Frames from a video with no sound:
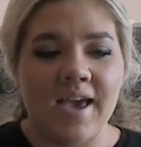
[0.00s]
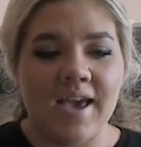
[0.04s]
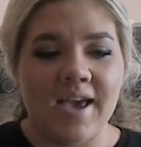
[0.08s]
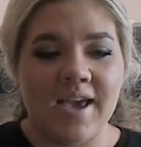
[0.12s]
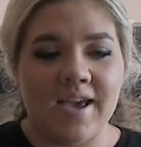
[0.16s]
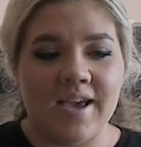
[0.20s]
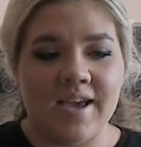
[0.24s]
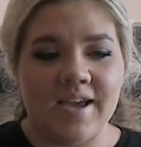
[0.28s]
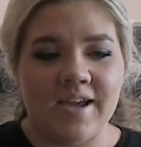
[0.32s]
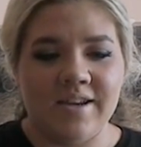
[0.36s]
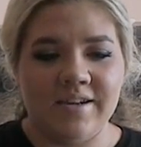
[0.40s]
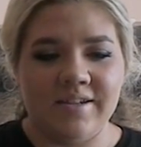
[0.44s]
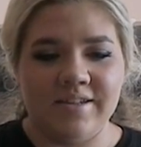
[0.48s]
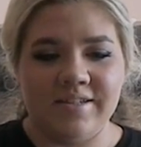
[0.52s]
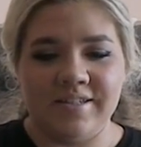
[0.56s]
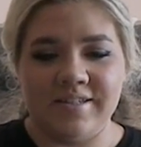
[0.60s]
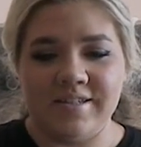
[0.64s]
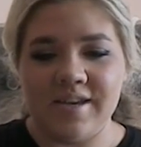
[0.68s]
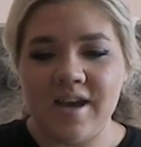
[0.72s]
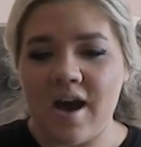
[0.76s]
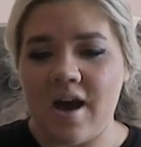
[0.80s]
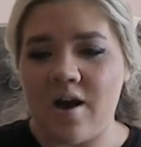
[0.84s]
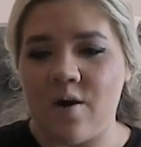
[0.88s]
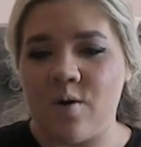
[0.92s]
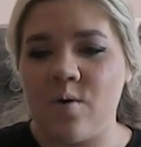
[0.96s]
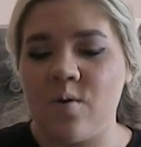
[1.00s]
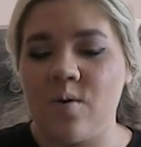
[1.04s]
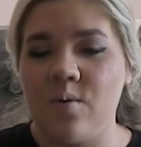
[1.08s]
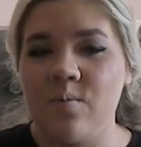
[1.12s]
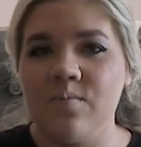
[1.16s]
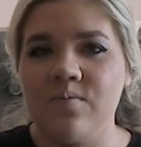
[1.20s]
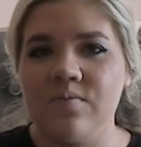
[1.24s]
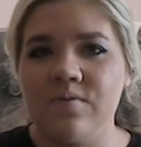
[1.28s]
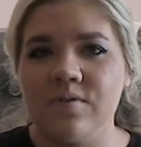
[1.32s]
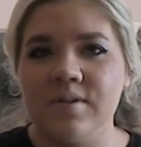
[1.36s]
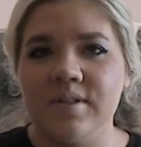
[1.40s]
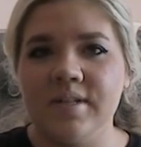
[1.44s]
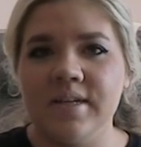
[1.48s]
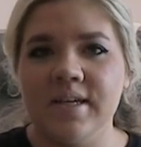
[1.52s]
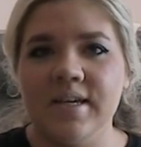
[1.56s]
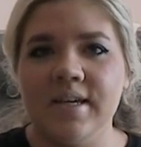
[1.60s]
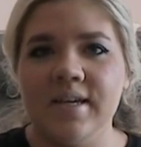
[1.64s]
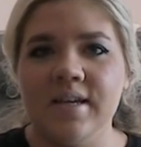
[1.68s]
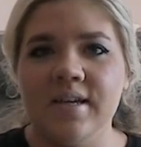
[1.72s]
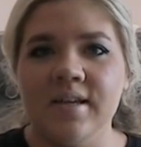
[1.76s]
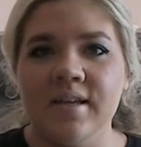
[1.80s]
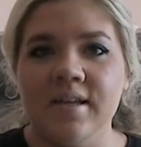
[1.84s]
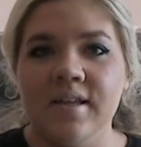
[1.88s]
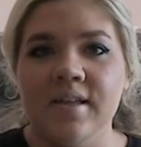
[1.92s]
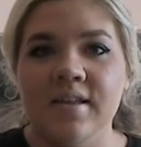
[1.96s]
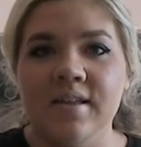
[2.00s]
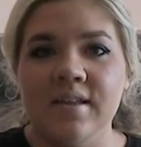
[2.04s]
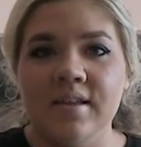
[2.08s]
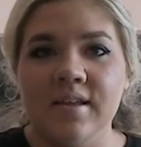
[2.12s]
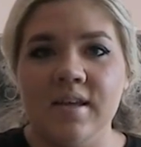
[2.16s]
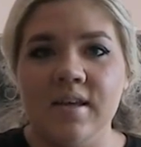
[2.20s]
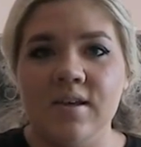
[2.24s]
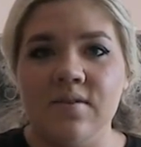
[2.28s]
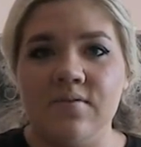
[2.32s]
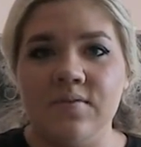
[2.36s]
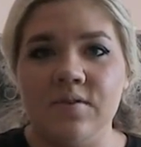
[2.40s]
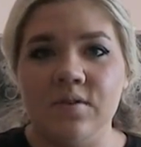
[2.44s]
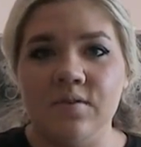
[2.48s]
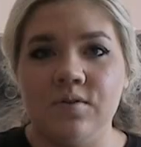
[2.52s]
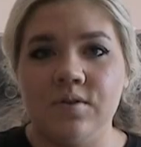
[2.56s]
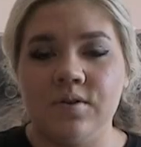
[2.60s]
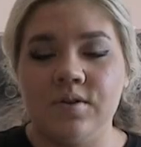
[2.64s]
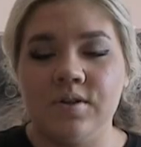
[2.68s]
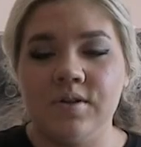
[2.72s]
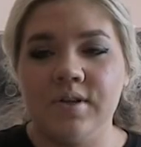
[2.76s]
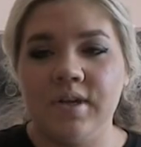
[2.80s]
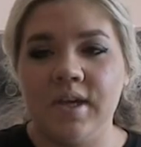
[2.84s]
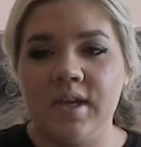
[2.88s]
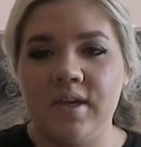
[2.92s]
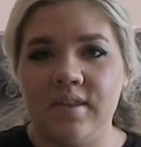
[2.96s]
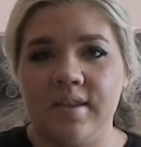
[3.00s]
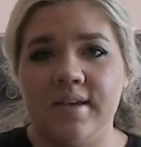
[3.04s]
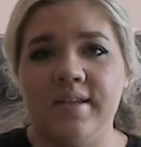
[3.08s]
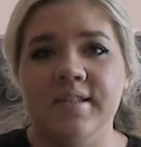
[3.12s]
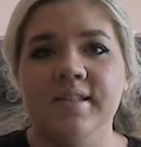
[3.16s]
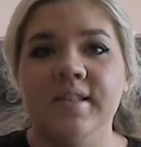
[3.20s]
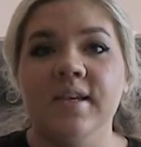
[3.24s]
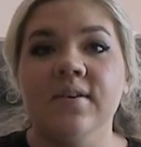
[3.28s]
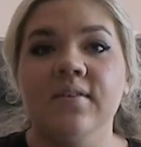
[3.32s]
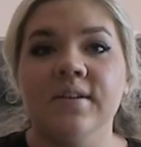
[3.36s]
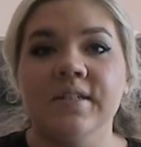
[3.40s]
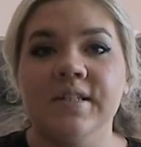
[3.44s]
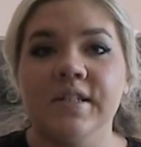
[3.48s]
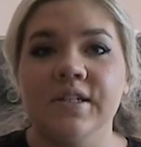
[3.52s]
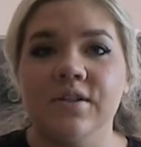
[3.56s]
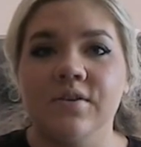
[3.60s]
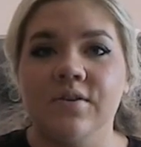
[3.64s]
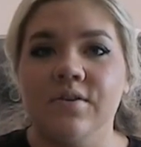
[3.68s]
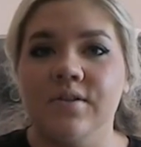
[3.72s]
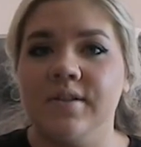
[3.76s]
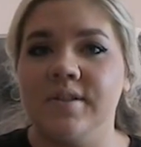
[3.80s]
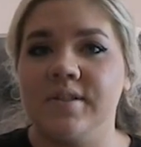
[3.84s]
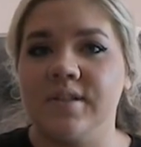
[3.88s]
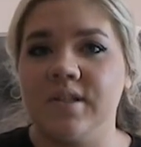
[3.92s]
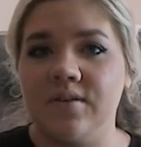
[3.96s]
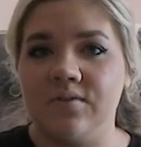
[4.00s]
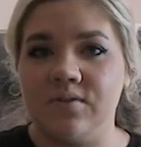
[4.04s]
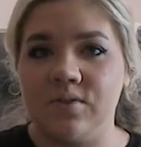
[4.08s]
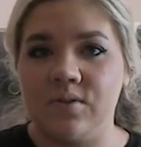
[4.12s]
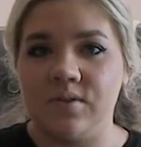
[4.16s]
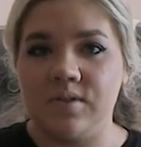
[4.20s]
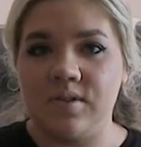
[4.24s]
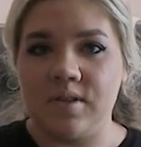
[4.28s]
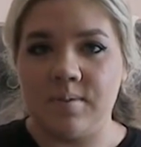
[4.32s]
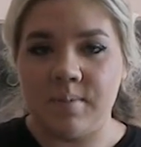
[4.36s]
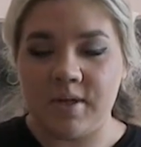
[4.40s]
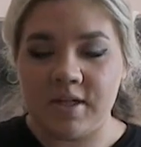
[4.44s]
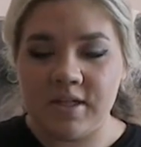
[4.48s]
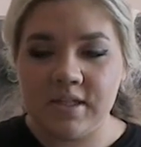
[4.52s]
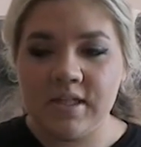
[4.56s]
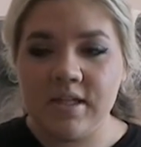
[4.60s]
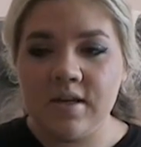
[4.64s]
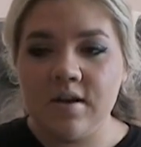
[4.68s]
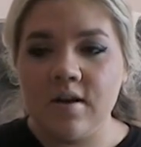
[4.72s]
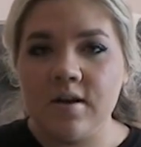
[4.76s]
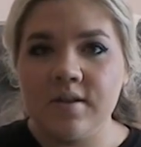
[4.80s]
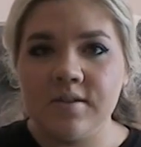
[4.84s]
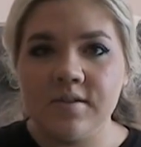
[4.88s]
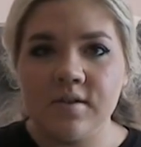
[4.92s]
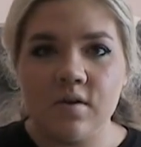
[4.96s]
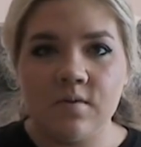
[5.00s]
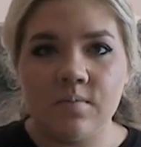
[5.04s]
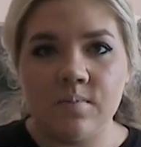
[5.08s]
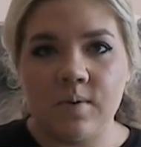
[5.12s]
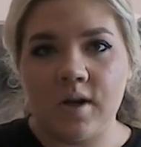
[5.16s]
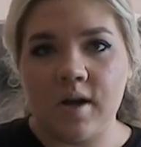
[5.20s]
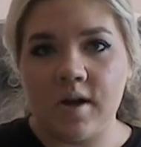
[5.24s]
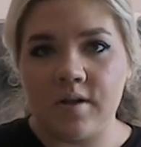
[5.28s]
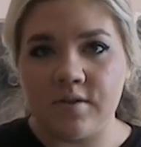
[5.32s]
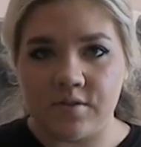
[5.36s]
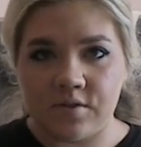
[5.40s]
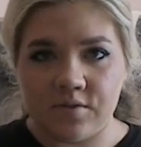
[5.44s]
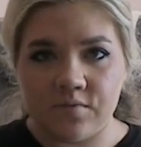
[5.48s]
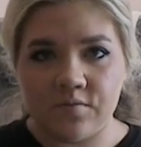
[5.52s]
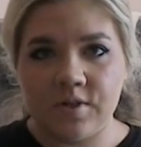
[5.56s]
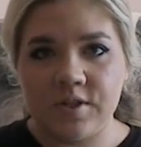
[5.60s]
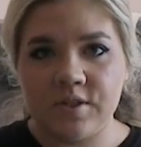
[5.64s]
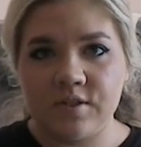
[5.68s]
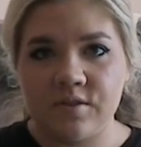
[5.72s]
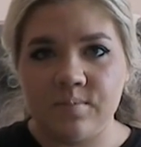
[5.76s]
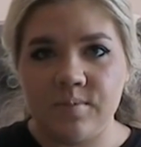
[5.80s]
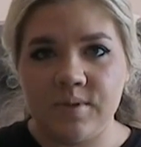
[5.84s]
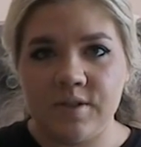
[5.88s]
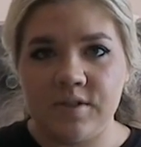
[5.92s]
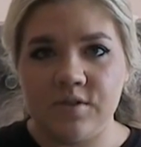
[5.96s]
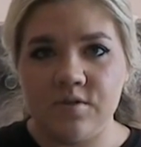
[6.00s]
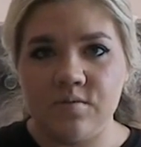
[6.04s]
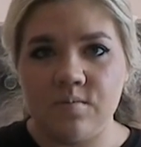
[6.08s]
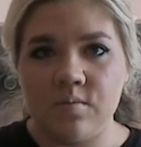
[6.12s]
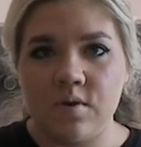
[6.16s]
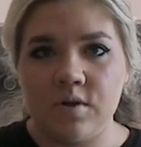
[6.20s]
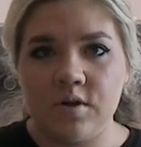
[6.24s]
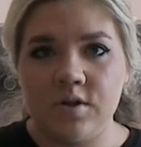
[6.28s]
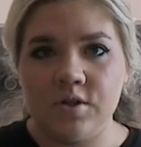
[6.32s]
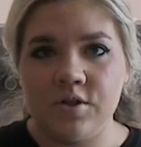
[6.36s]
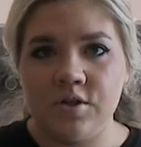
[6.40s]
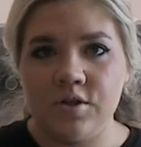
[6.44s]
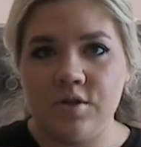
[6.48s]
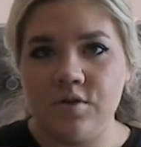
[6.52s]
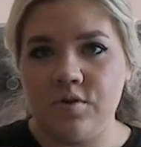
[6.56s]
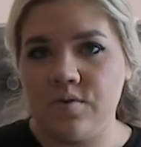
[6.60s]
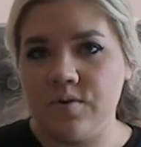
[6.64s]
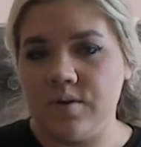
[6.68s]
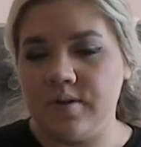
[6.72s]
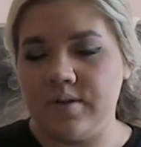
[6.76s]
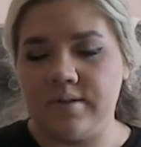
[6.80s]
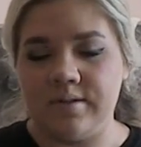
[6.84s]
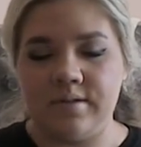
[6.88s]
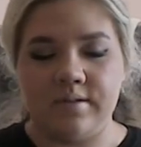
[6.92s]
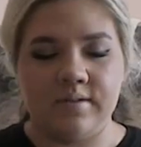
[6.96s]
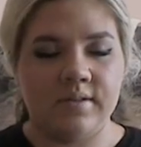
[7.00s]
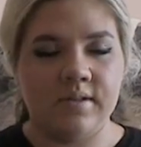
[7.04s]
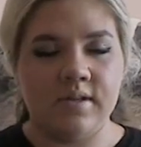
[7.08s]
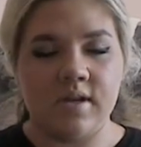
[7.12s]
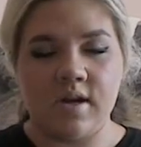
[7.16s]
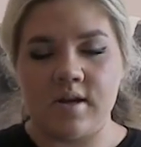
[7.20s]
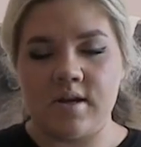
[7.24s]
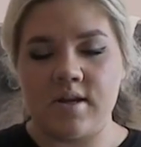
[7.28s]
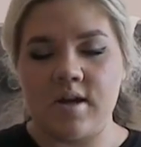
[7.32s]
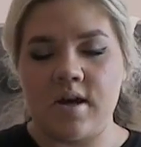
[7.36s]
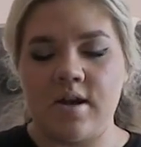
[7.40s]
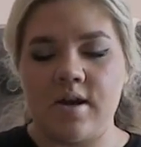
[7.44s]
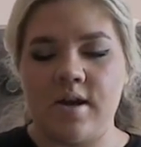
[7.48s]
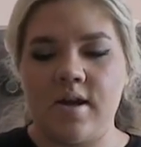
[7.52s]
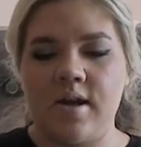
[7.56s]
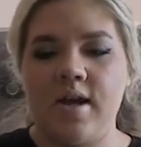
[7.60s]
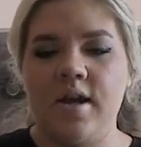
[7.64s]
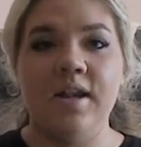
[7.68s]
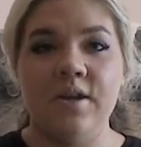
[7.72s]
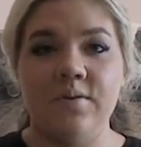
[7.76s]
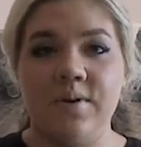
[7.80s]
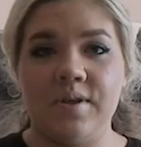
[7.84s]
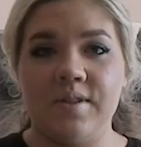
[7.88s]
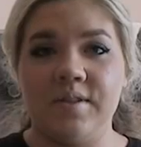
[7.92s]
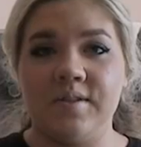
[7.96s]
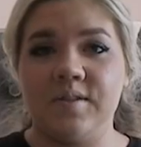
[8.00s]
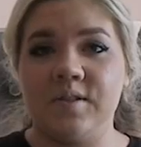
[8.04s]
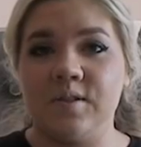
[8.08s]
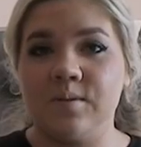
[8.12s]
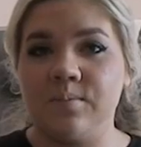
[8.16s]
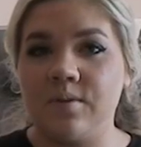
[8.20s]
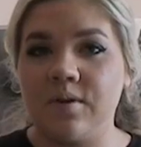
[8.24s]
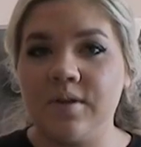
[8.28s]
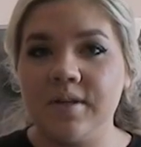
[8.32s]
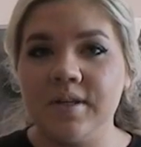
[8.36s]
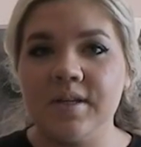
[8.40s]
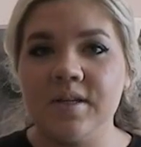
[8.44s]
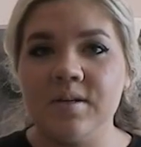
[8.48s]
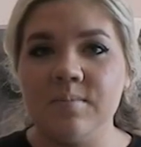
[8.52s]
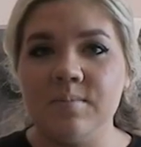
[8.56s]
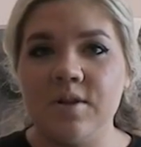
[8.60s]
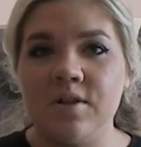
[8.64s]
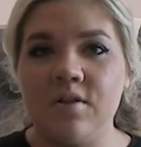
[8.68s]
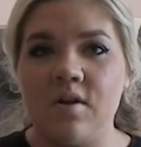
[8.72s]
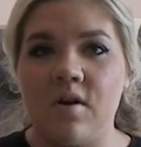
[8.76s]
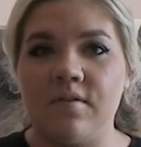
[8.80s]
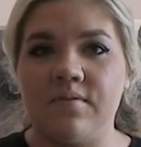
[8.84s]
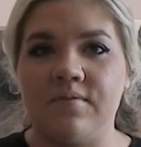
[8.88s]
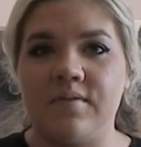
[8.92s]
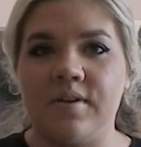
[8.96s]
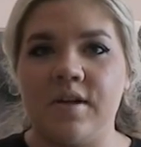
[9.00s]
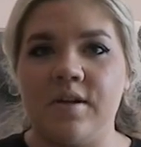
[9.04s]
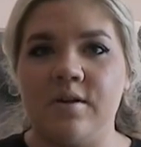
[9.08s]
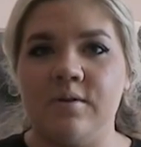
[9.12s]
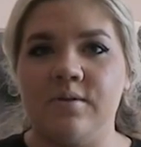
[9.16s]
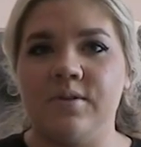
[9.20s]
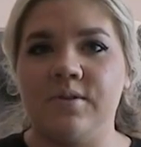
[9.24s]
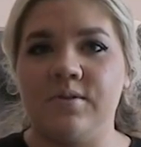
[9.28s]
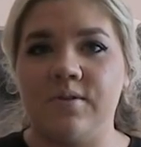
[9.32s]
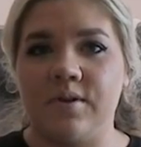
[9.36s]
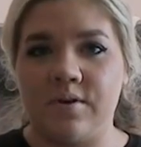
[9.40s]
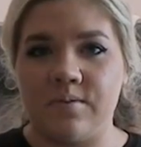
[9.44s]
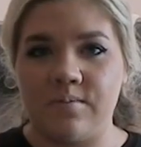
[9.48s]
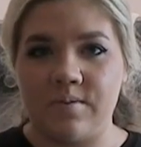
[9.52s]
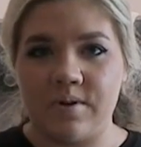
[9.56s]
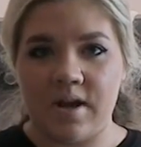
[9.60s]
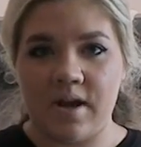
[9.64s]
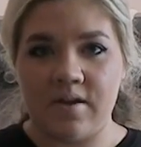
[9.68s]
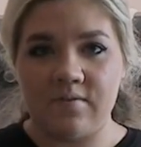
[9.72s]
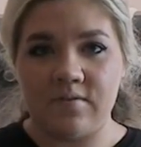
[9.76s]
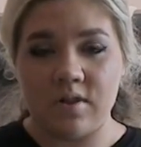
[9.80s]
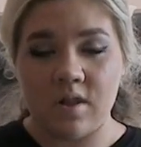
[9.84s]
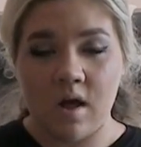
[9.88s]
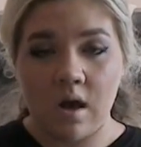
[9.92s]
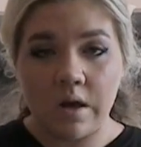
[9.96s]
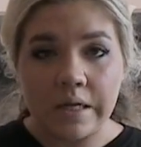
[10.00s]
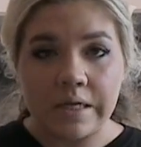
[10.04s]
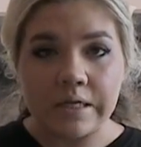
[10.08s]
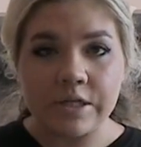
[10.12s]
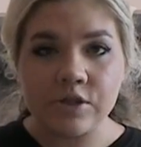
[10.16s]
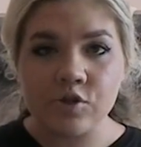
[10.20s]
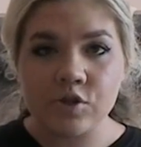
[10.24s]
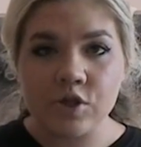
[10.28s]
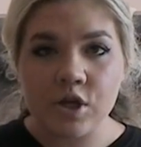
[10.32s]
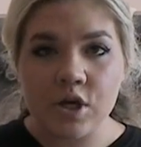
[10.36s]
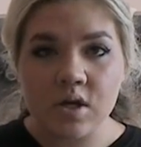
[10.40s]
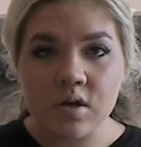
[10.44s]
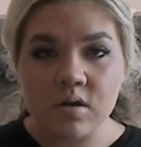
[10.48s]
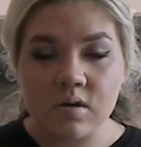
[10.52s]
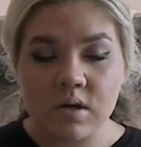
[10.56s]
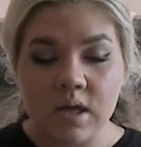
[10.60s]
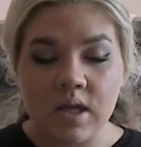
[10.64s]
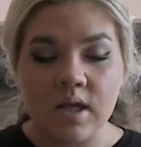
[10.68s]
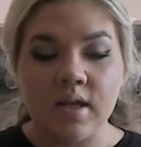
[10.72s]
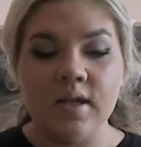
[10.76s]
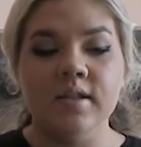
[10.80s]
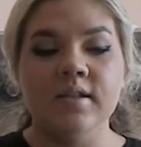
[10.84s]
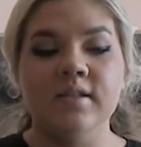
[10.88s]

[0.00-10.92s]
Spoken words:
And yeah, hopefully if you're cooking Thanksgiving dinner, this gives you some ideas on what kinds of recipes you want to do and yada yada. Anyway, this is probably going to be a long video, so I don't want to have a long intro.